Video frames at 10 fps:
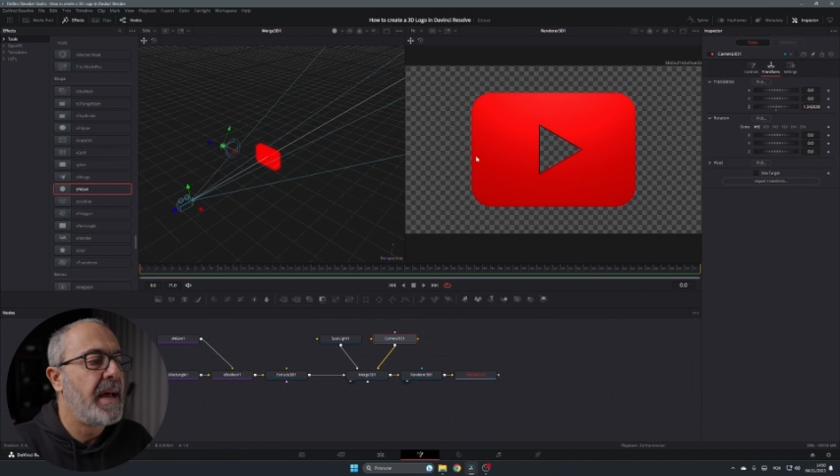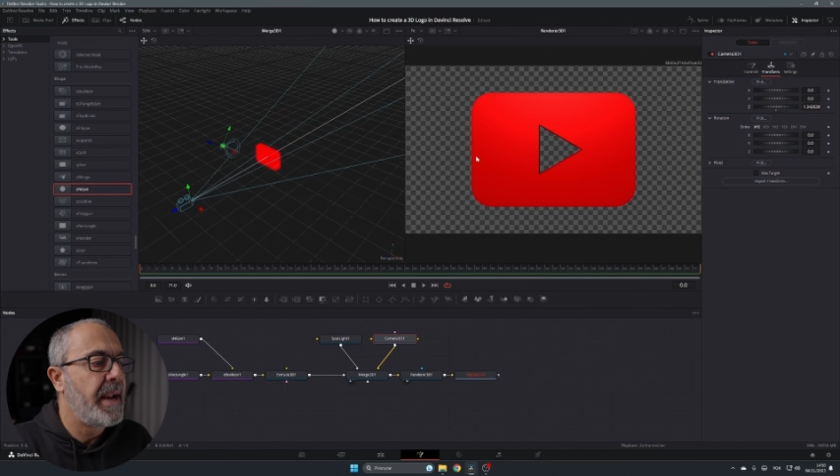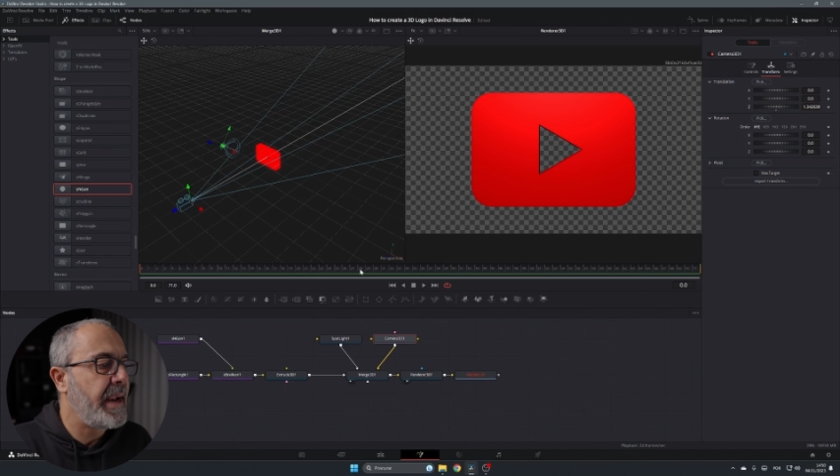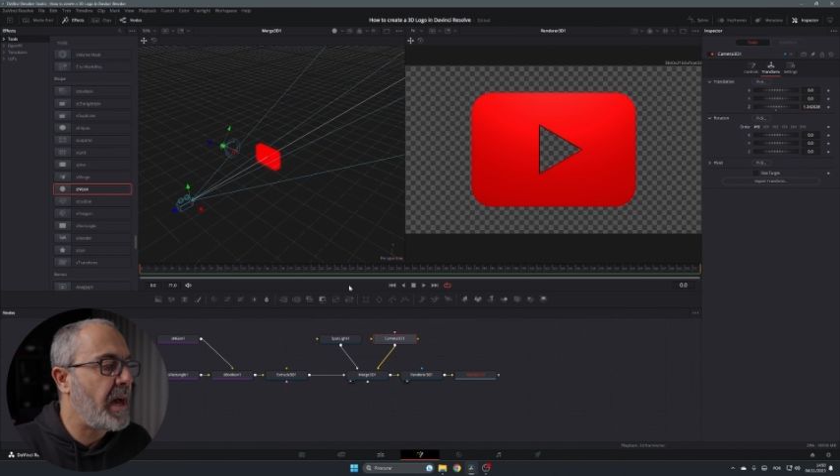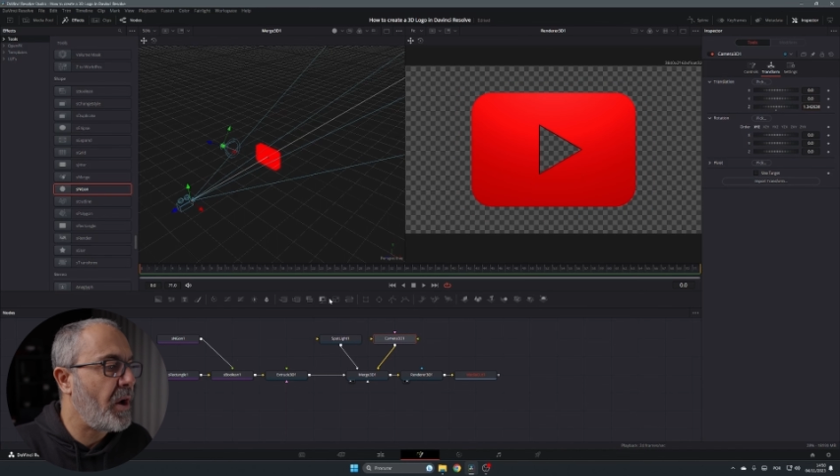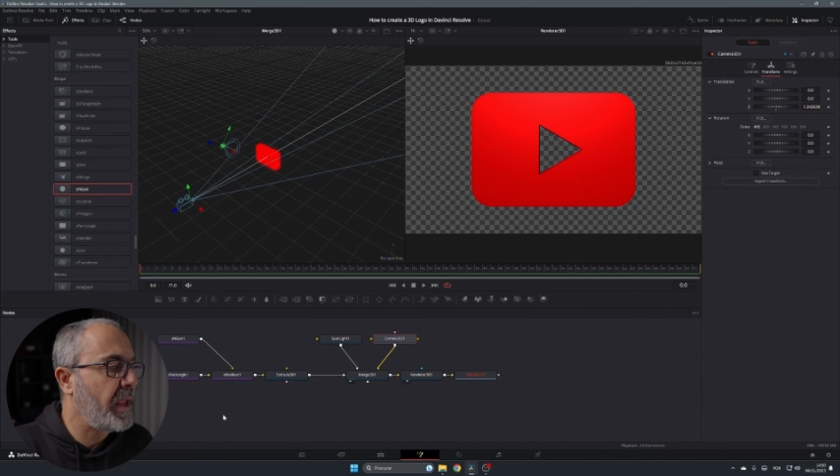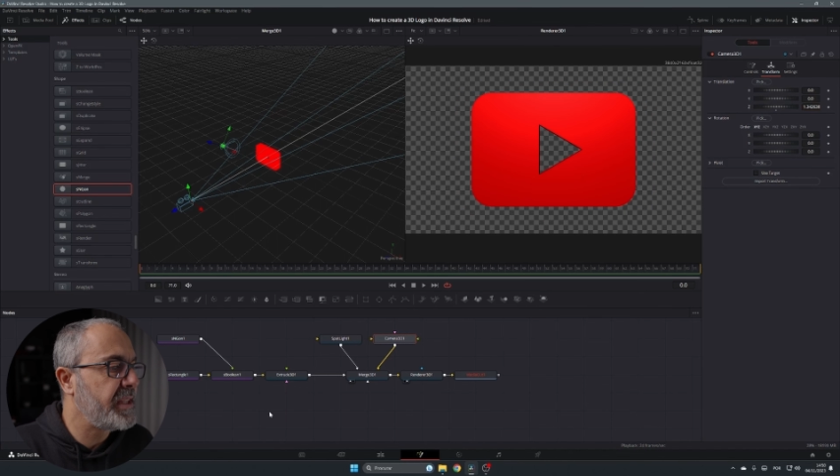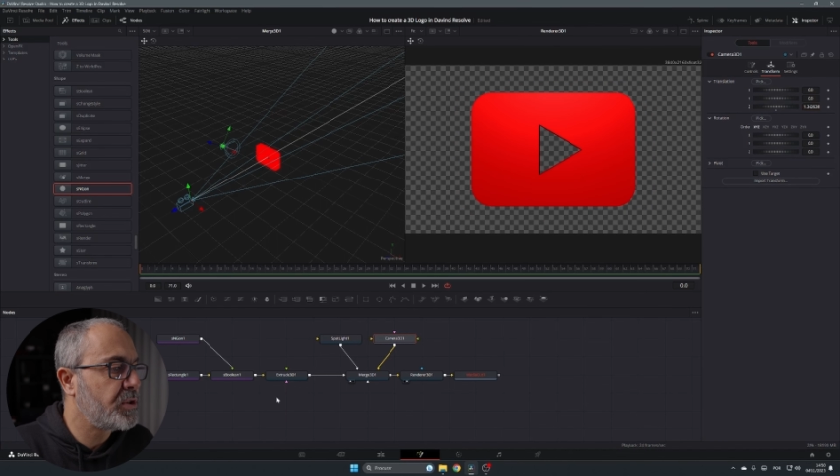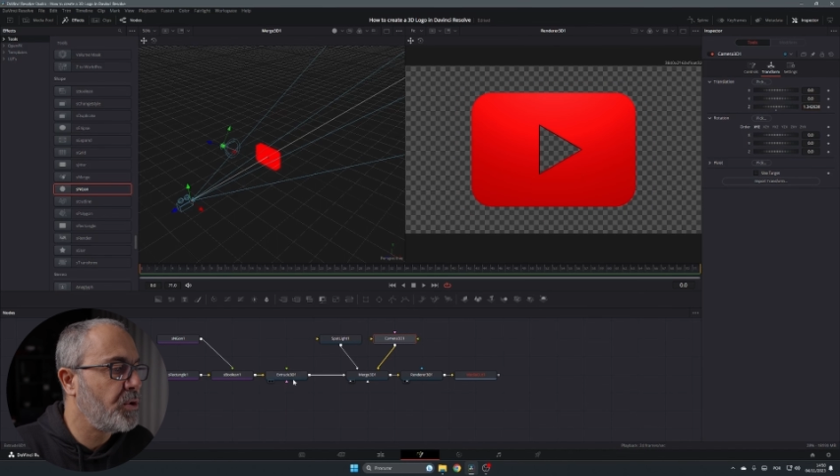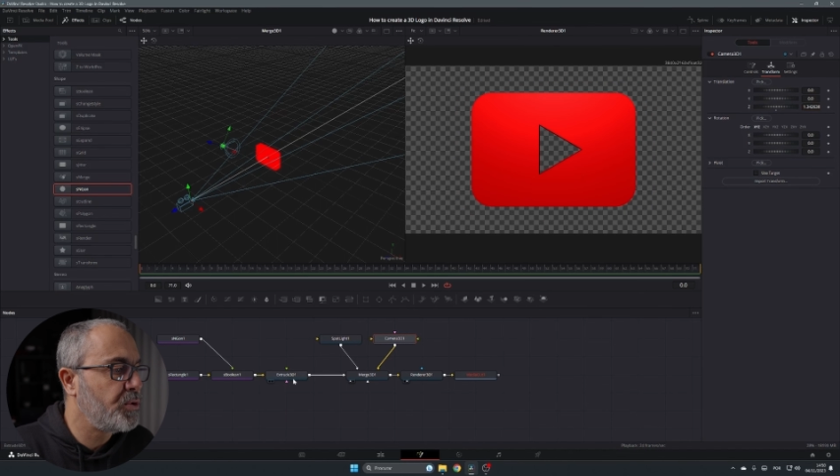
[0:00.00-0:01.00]
Now
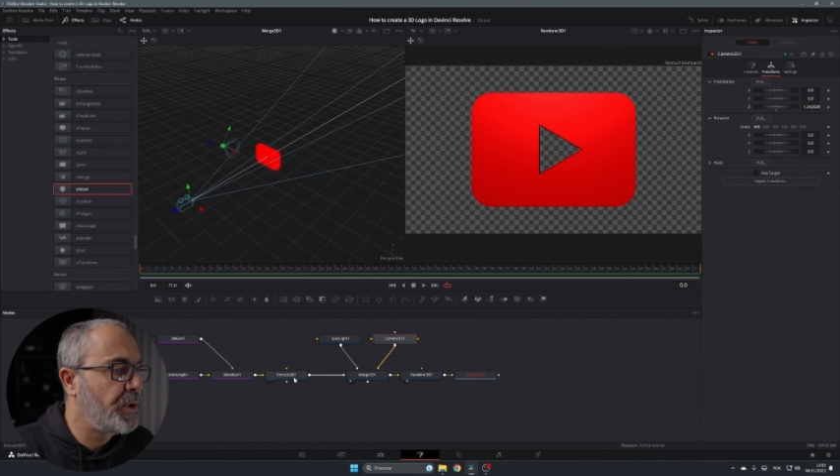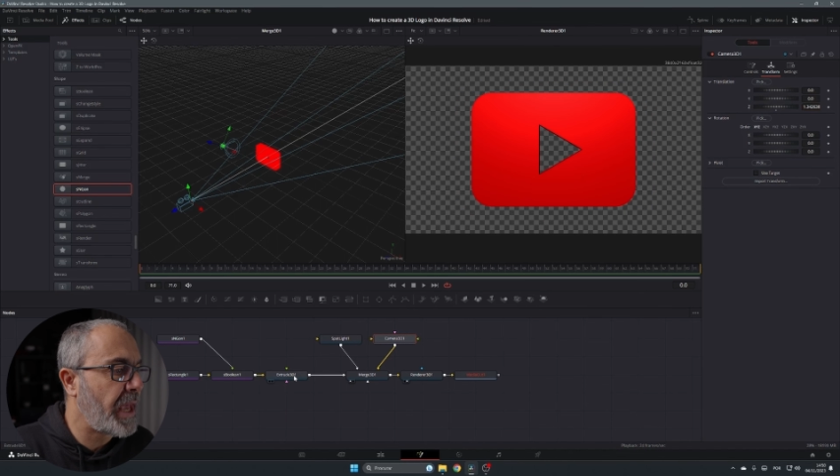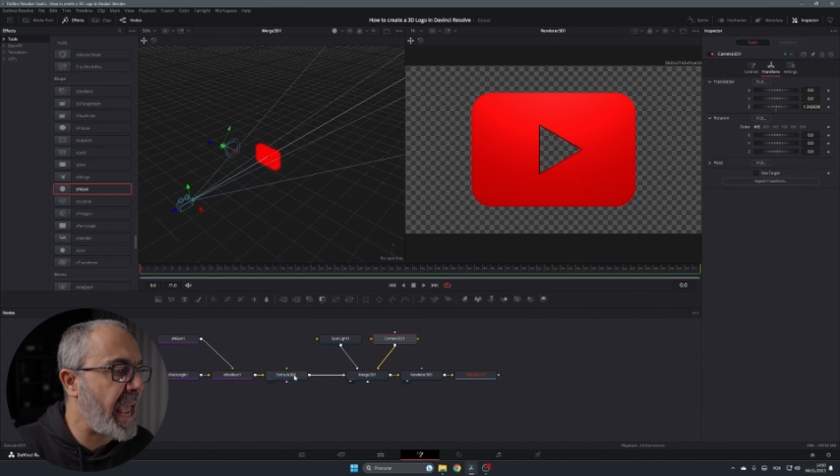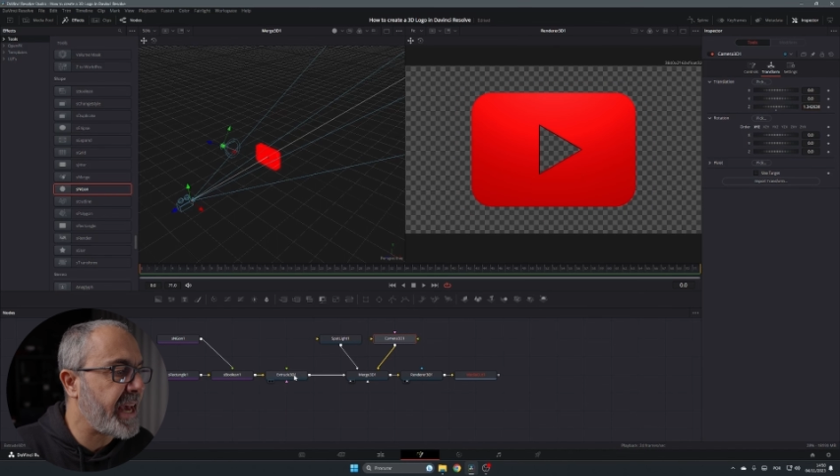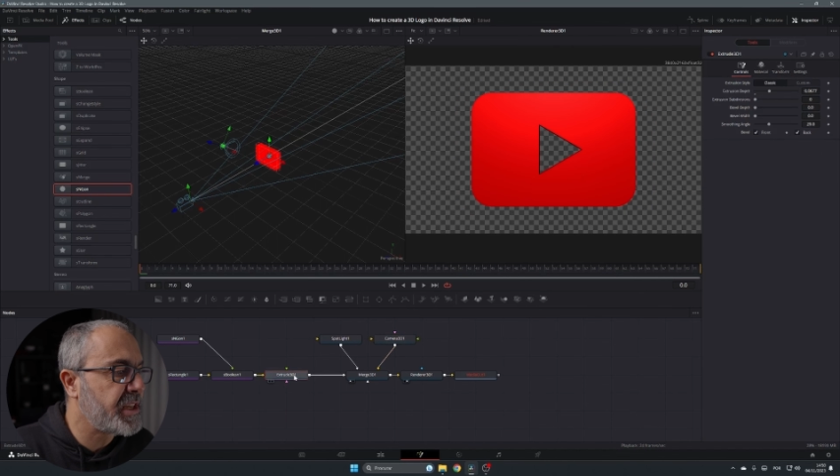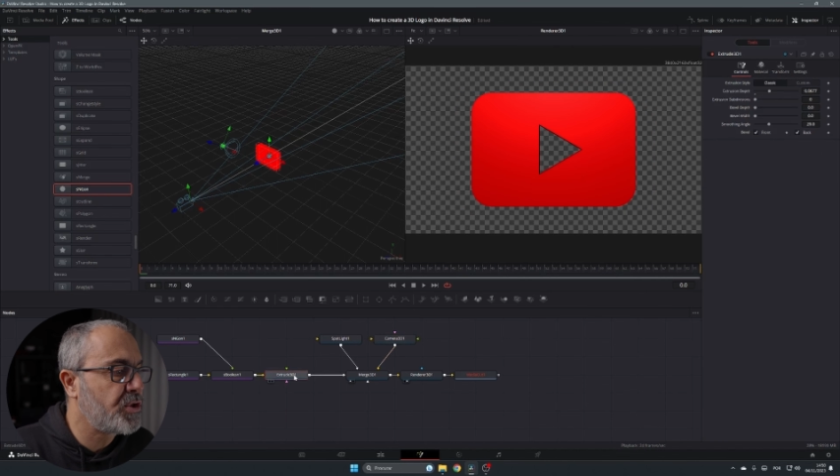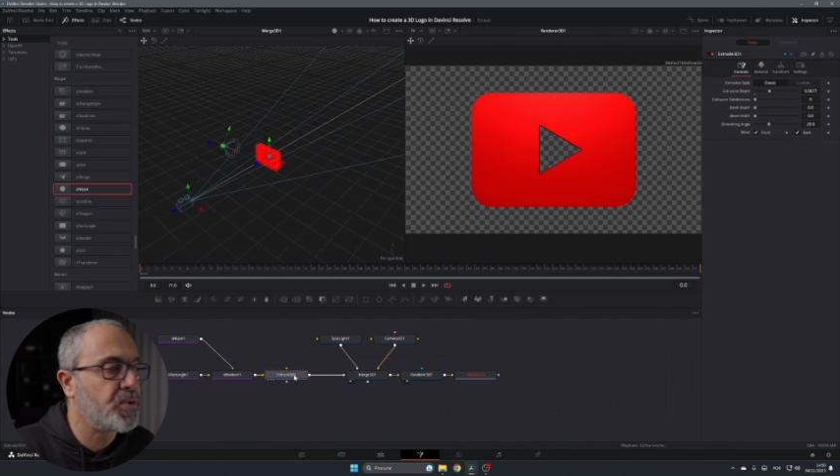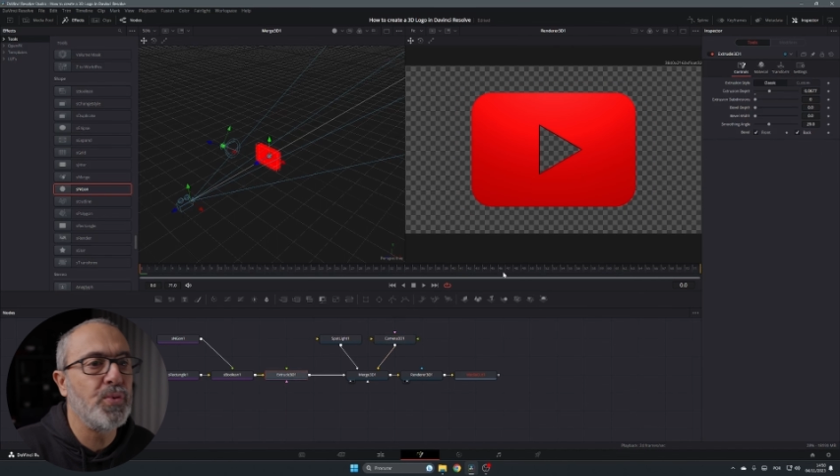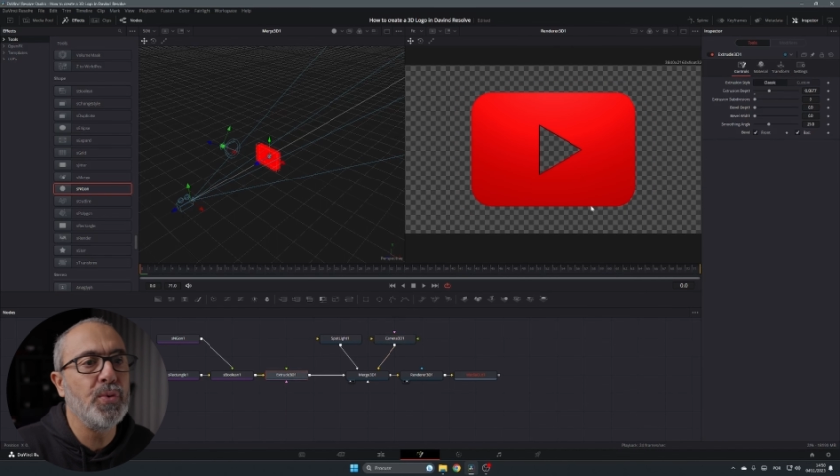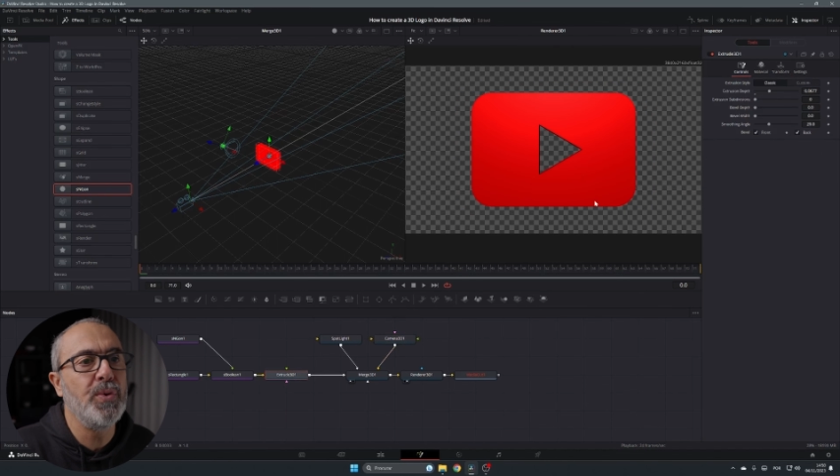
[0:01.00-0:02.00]
let's go to the
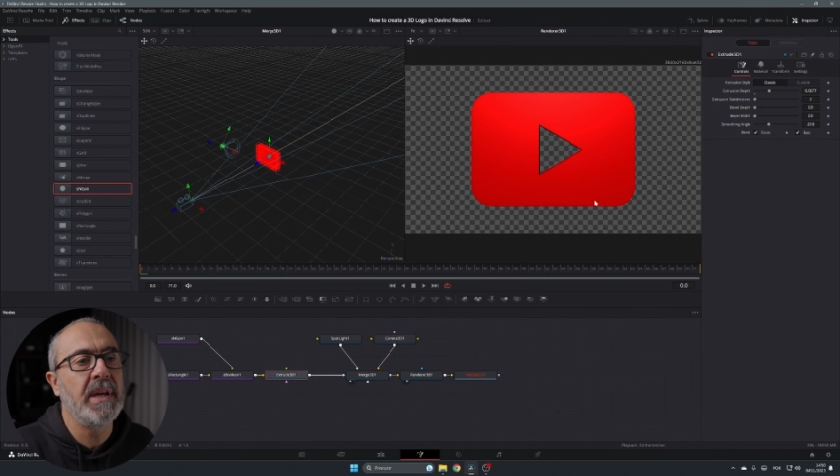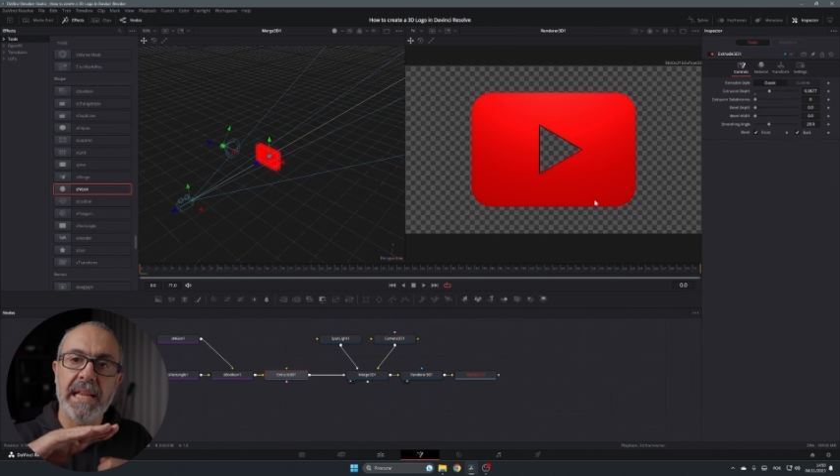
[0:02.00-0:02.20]
extrude.